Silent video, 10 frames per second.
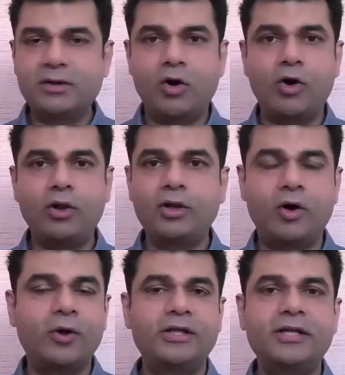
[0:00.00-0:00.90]
all
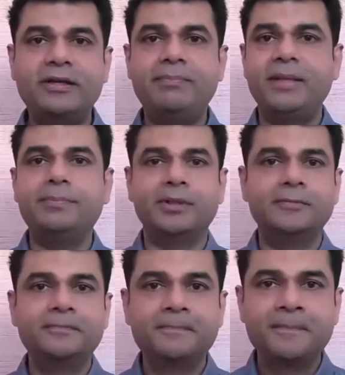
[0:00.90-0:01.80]
ordinary
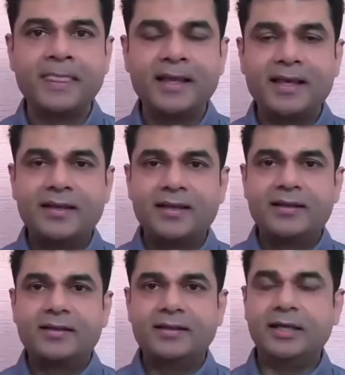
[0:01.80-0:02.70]
people.
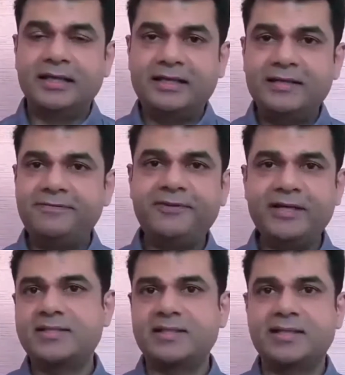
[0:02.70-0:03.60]
The
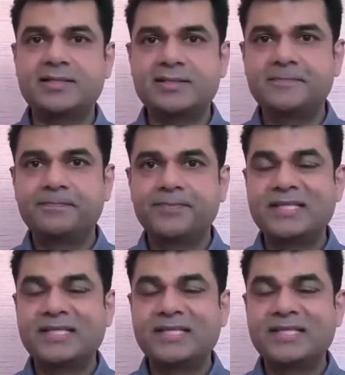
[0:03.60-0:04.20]
difference is